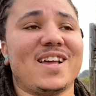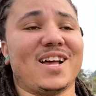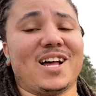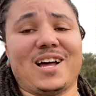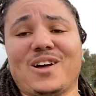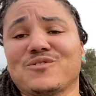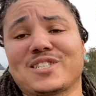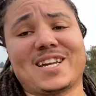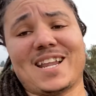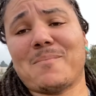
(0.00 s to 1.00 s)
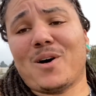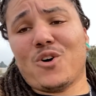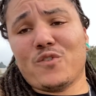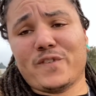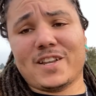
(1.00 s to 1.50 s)
Uh, I was looking at my
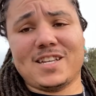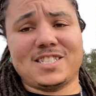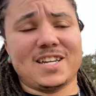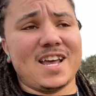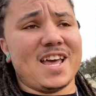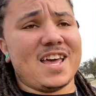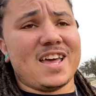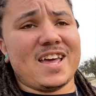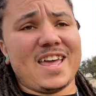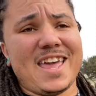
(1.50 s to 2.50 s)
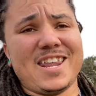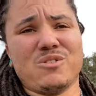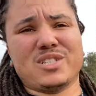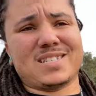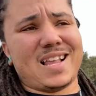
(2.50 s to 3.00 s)
old footage and it
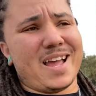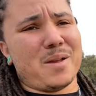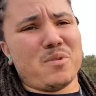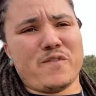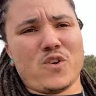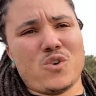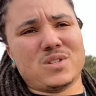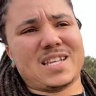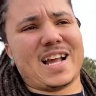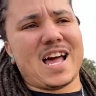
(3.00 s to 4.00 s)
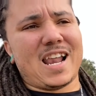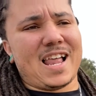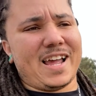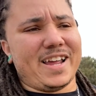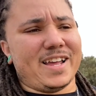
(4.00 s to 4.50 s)
was just like, before it was like kind of
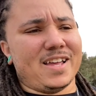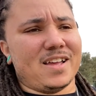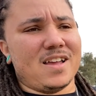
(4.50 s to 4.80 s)
like,